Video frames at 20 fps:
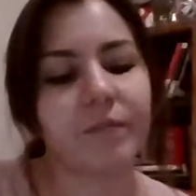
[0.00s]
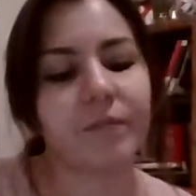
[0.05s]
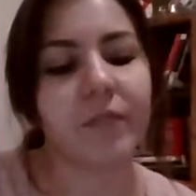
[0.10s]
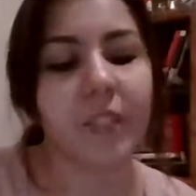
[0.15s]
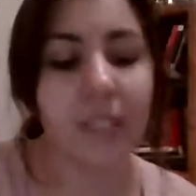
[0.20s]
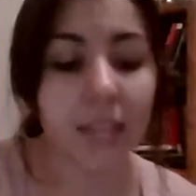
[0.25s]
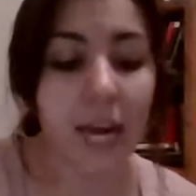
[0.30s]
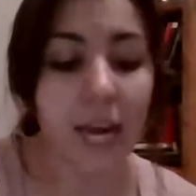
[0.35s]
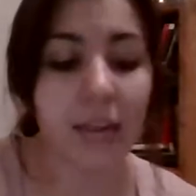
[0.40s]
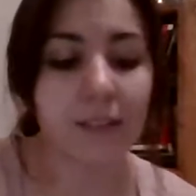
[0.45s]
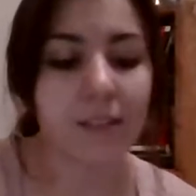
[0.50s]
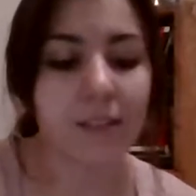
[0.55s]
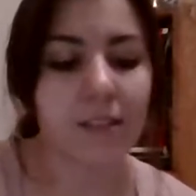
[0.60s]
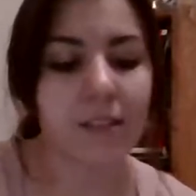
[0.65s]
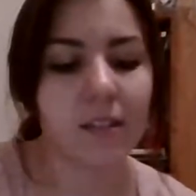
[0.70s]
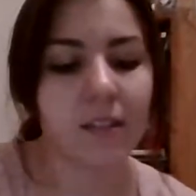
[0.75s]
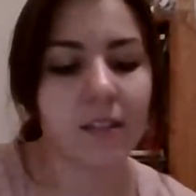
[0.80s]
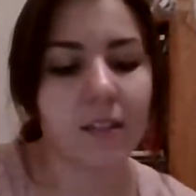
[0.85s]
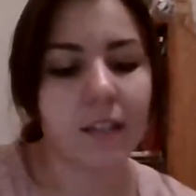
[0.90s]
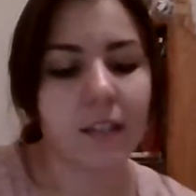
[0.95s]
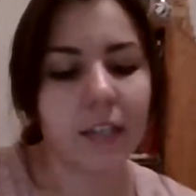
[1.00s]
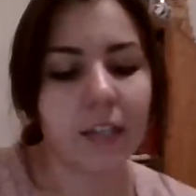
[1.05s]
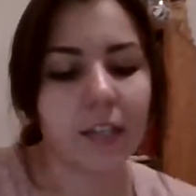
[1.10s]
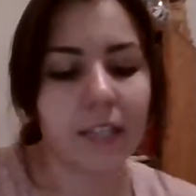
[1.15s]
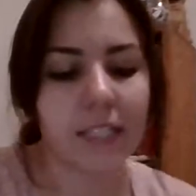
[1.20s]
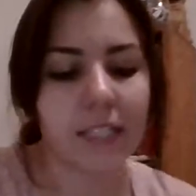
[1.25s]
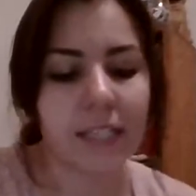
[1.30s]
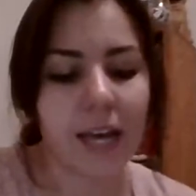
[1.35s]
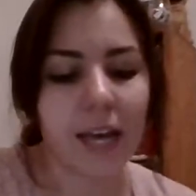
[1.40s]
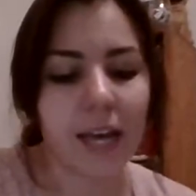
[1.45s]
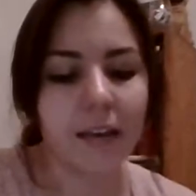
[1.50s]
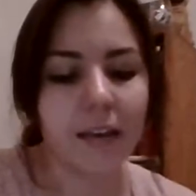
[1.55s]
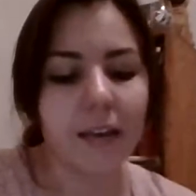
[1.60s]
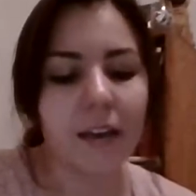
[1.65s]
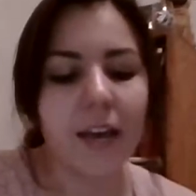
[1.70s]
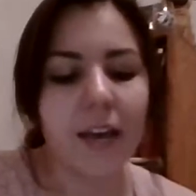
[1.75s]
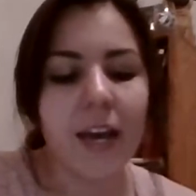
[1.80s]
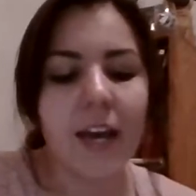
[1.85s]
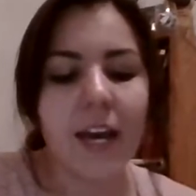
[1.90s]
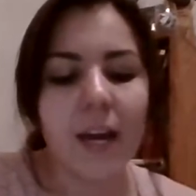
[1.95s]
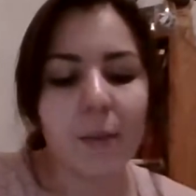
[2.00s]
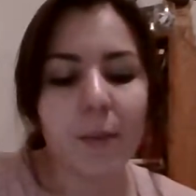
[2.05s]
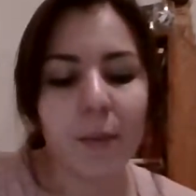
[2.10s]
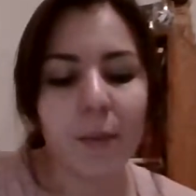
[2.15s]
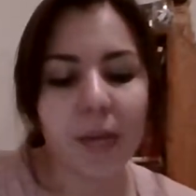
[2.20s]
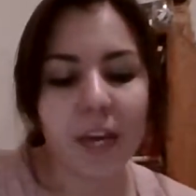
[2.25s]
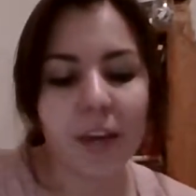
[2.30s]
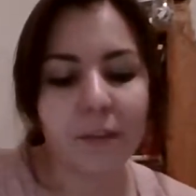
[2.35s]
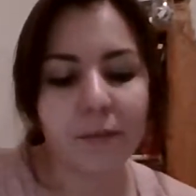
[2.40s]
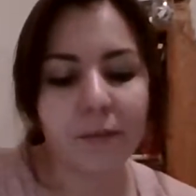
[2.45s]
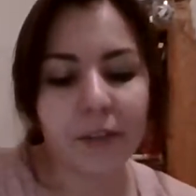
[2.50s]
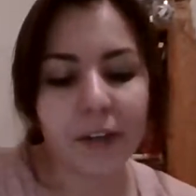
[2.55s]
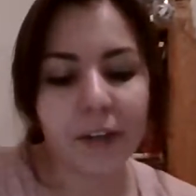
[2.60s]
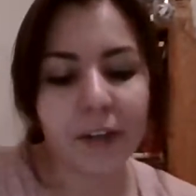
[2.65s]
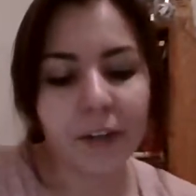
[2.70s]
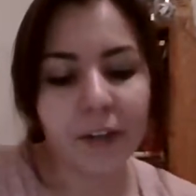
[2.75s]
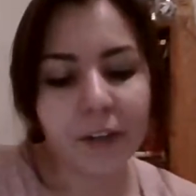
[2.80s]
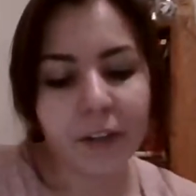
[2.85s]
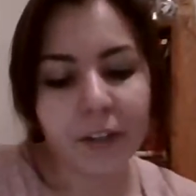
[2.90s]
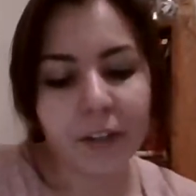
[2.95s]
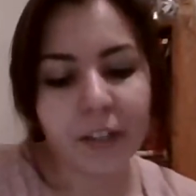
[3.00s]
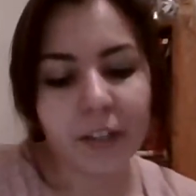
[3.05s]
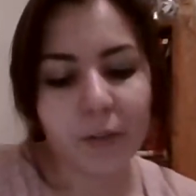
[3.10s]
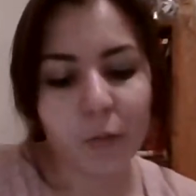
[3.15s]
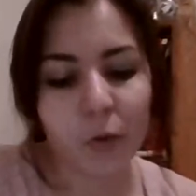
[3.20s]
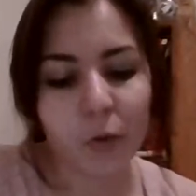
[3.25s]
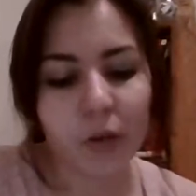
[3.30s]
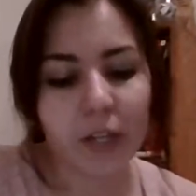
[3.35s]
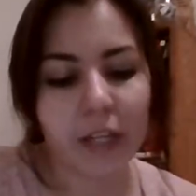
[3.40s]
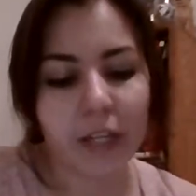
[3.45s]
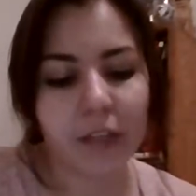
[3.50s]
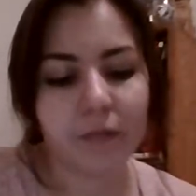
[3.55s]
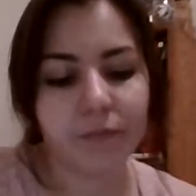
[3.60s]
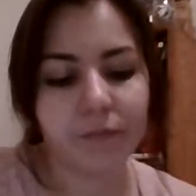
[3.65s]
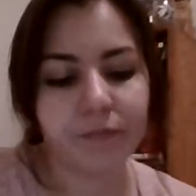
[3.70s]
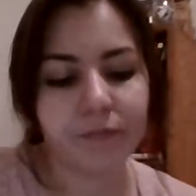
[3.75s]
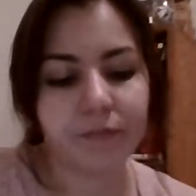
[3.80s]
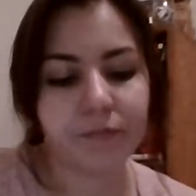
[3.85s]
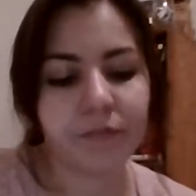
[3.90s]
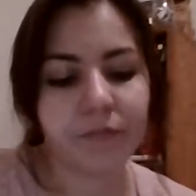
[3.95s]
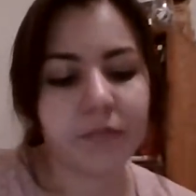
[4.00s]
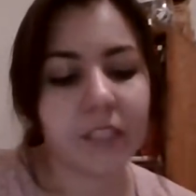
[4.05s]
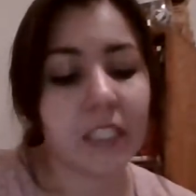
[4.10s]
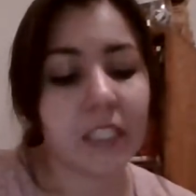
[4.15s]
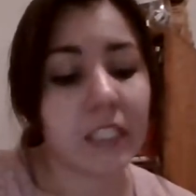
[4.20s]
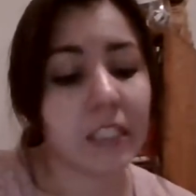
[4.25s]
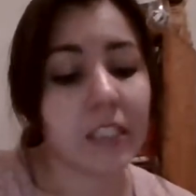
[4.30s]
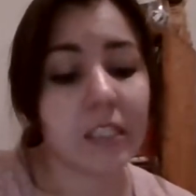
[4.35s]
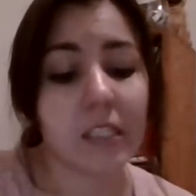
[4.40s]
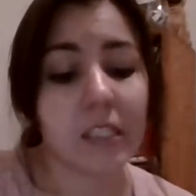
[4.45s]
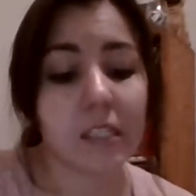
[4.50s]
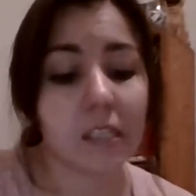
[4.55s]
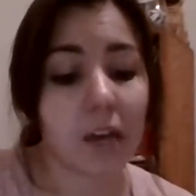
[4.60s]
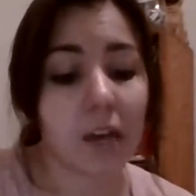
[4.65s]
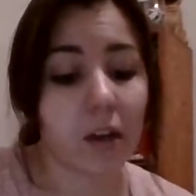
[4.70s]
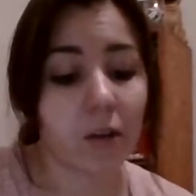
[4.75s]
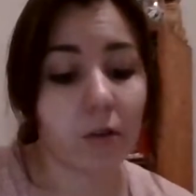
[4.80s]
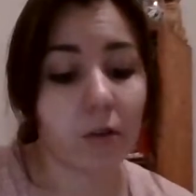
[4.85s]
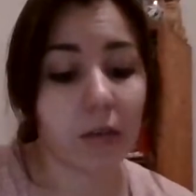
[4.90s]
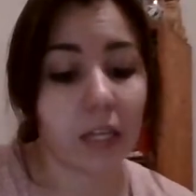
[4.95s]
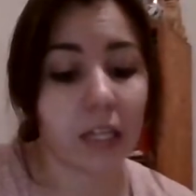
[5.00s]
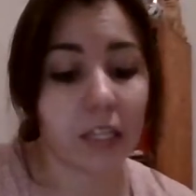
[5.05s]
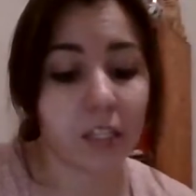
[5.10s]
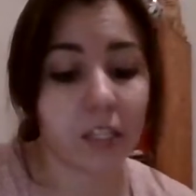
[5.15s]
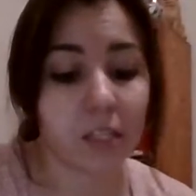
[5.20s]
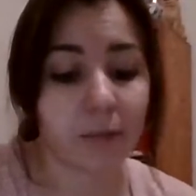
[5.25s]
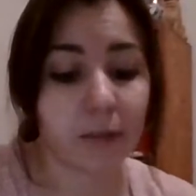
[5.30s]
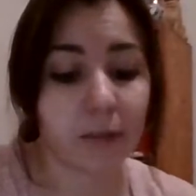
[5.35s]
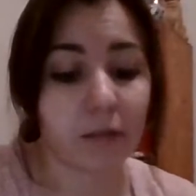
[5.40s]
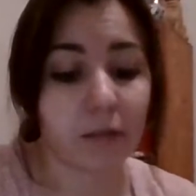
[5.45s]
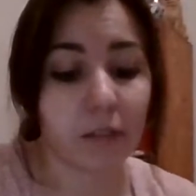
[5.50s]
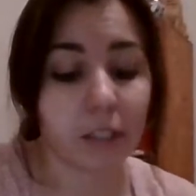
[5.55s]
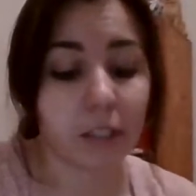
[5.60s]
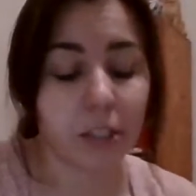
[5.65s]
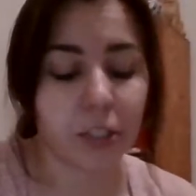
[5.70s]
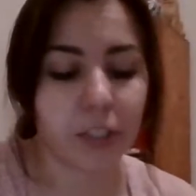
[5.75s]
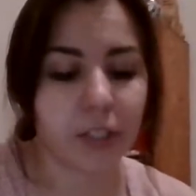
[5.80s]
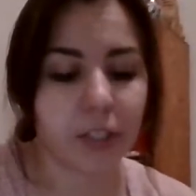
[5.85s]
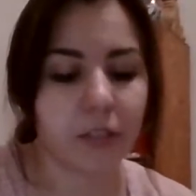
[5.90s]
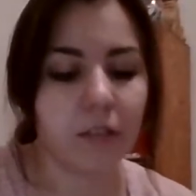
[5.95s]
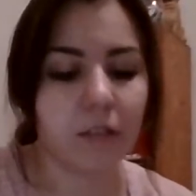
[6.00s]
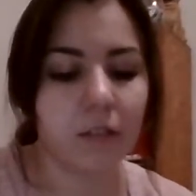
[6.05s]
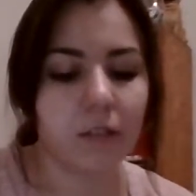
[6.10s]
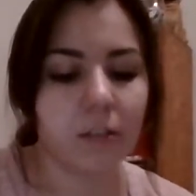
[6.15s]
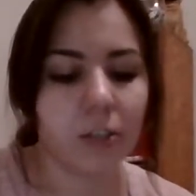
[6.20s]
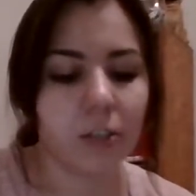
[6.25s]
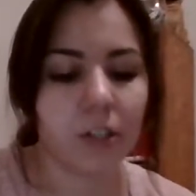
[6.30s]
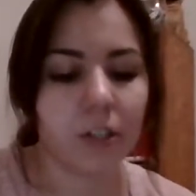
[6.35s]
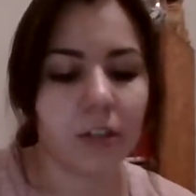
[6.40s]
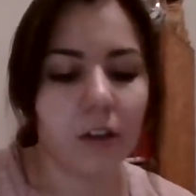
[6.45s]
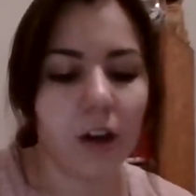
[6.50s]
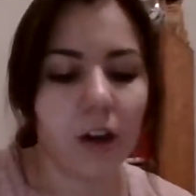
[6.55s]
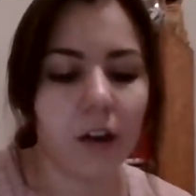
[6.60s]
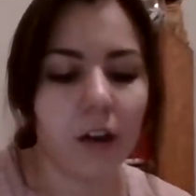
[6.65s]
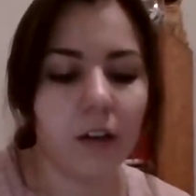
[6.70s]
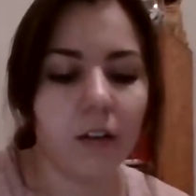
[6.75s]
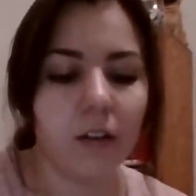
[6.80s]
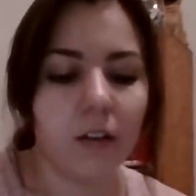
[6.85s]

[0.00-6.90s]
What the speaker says: Yes, Kira said. It began very early in the morning. He is not going to answer my question, she thought.